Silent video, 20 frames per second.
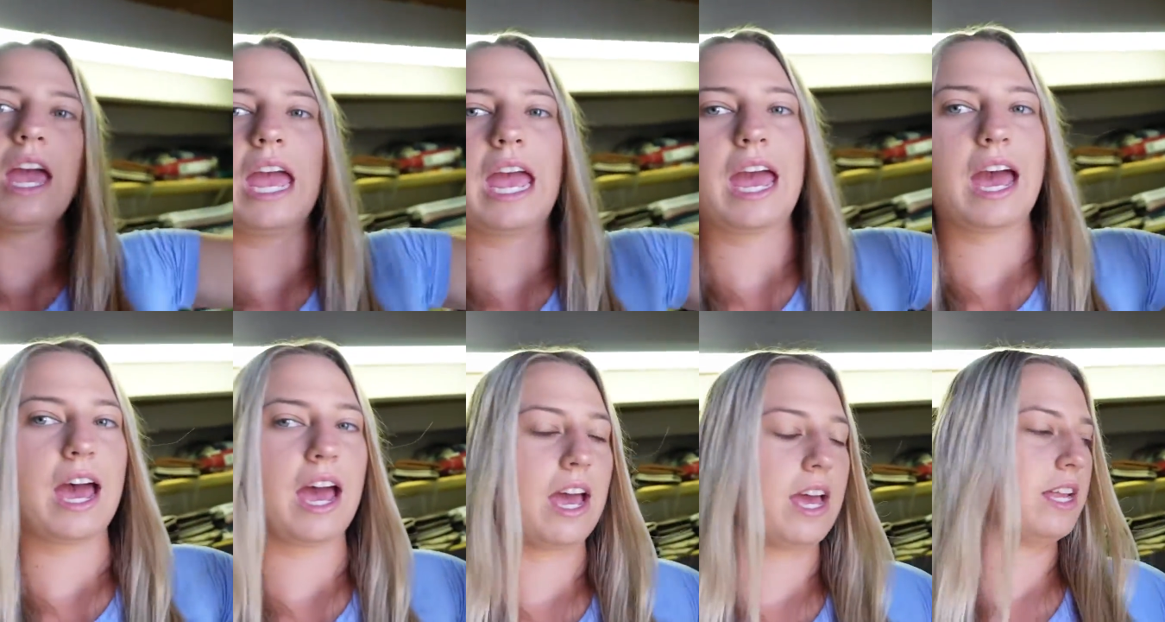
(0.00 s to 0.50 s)

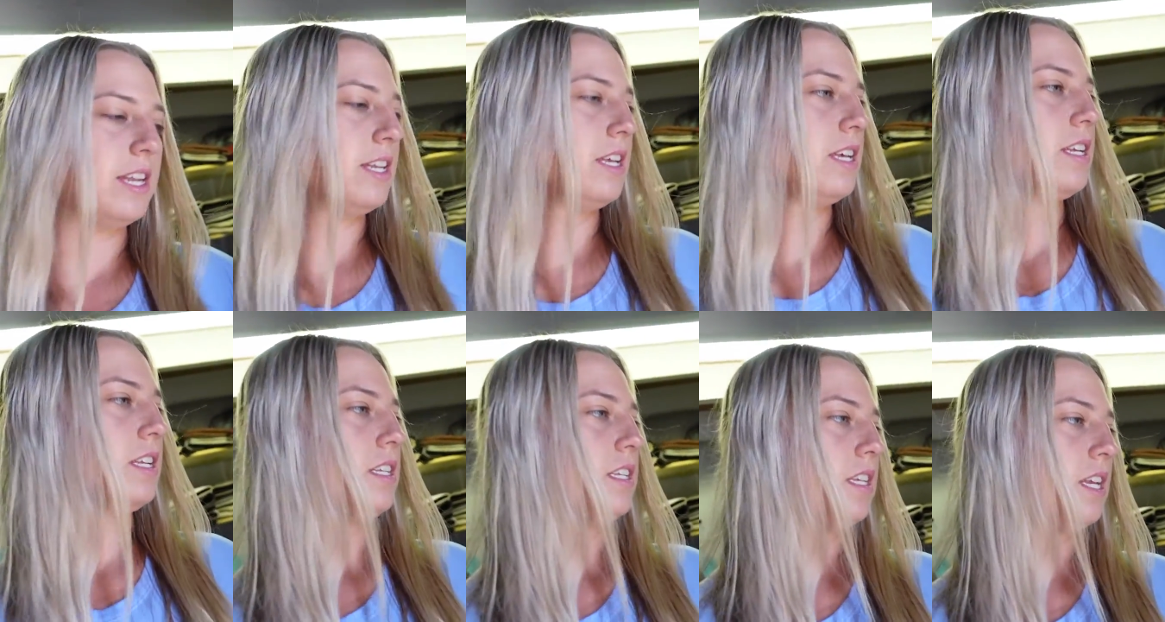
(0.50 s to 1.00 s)

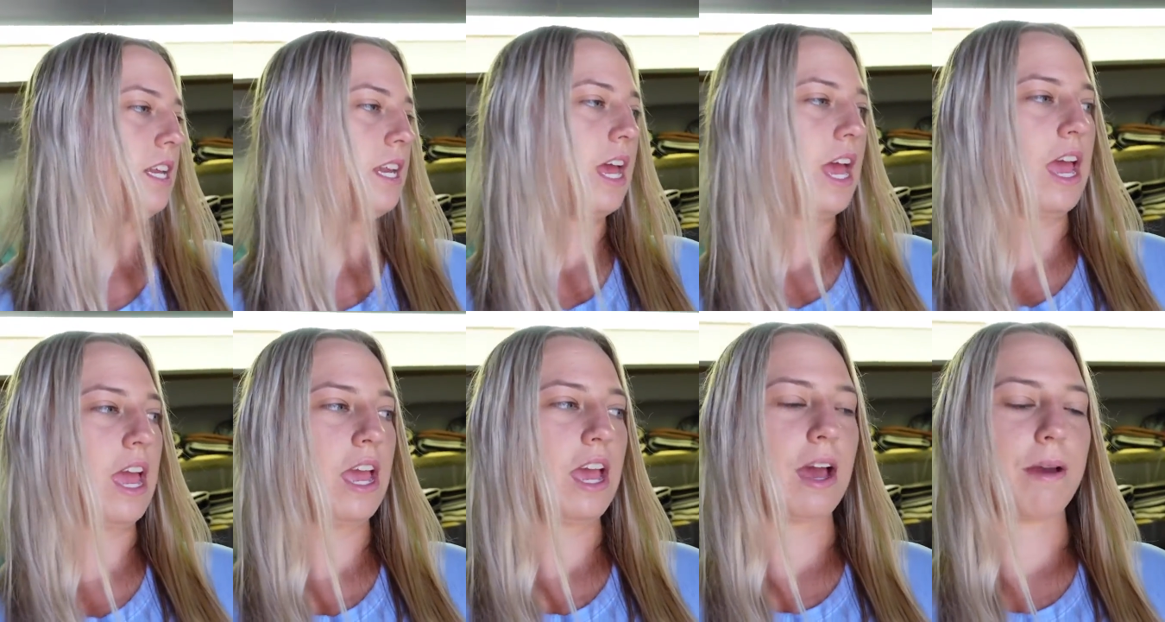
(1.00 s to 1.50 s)
And
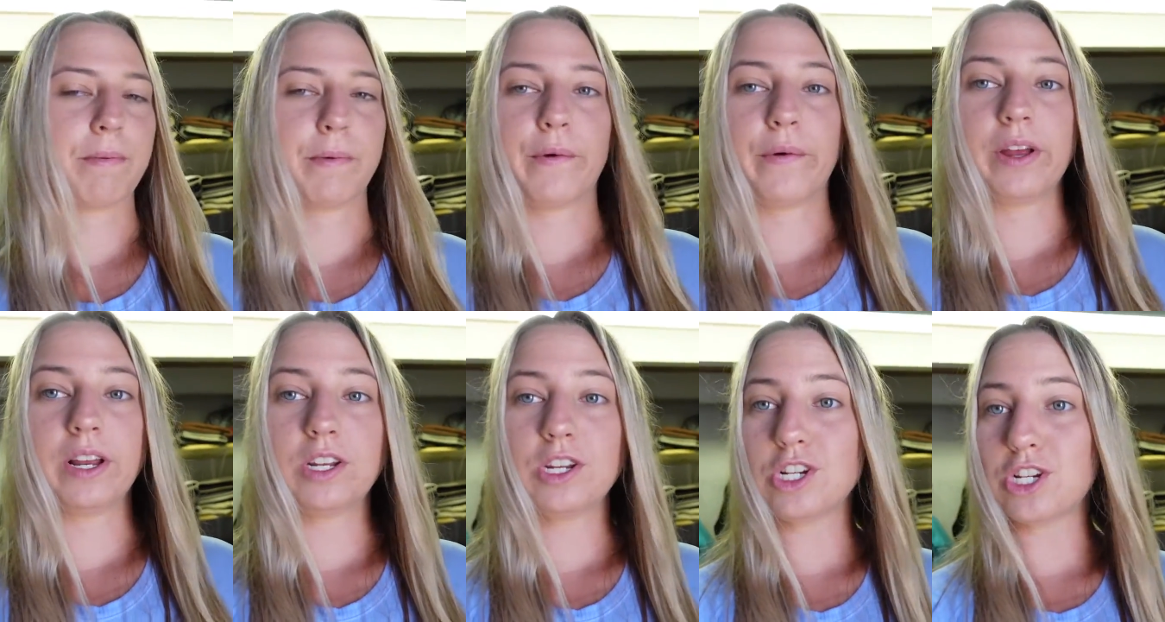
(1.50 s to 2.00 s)
today I'm
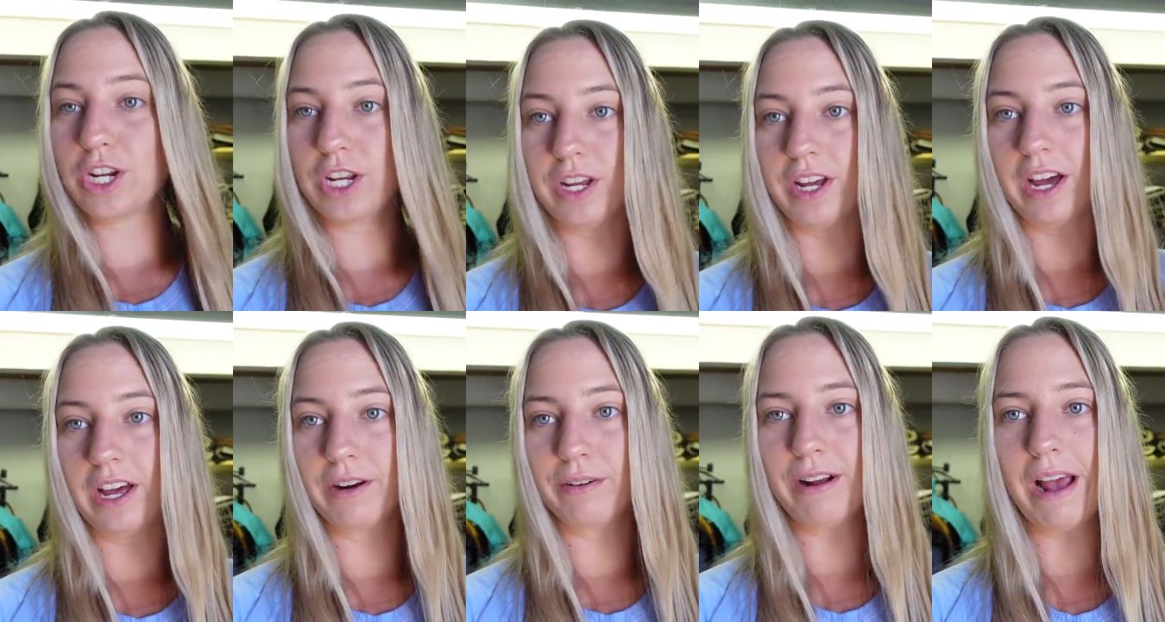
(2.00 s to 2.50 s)
going to show
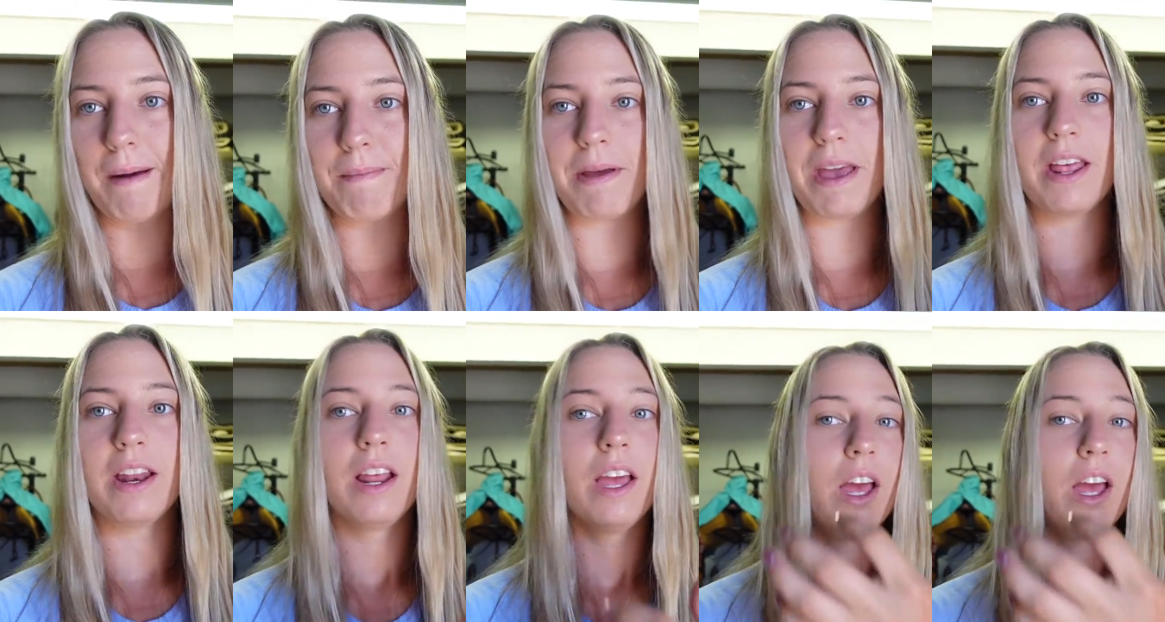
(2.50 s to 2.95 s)
you how to wrap it.